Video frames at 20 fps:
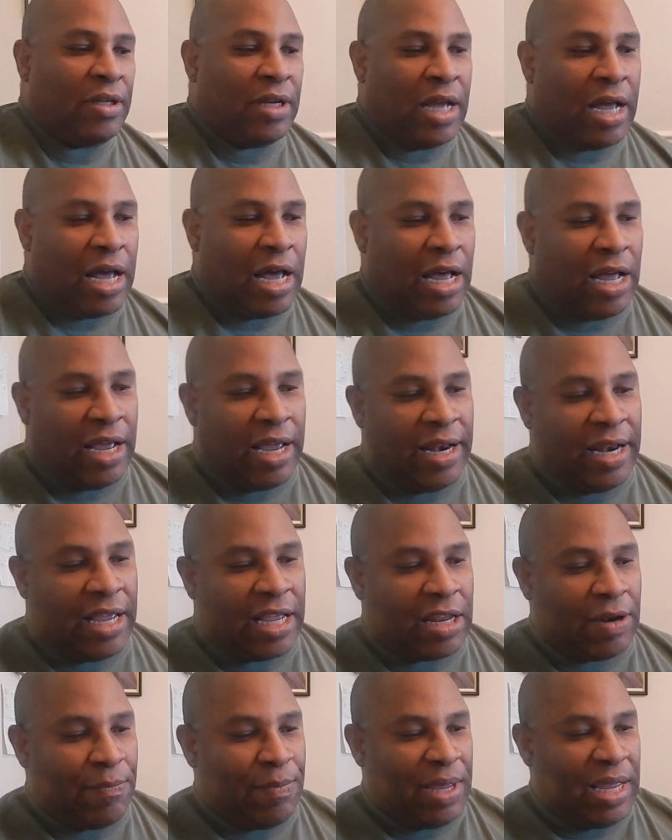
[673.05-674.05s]
And it
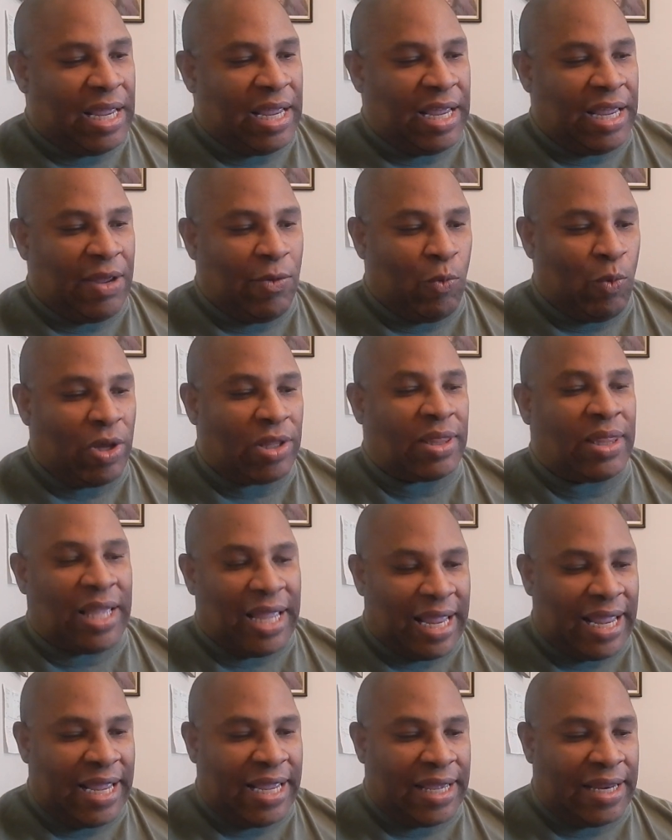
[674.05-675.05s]
could be
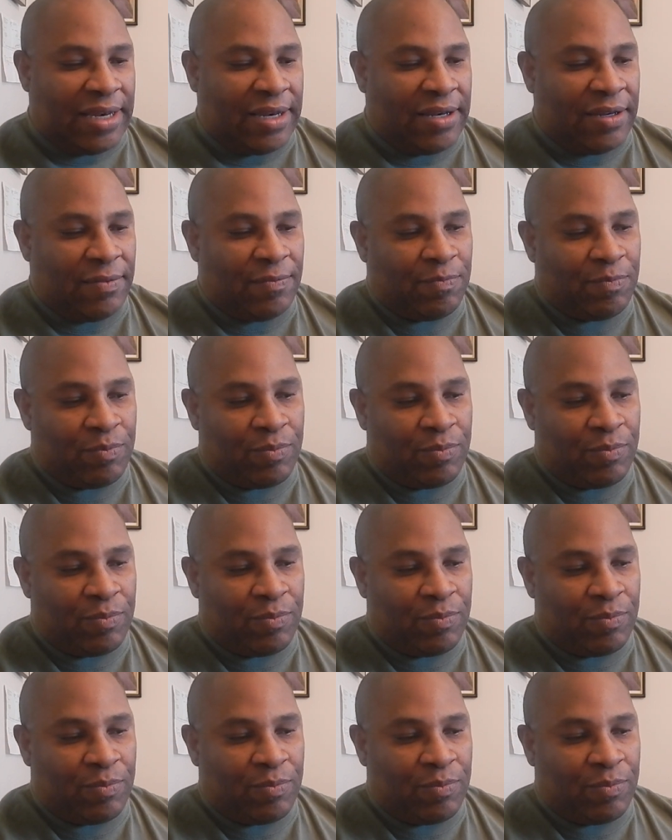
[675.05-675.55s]
within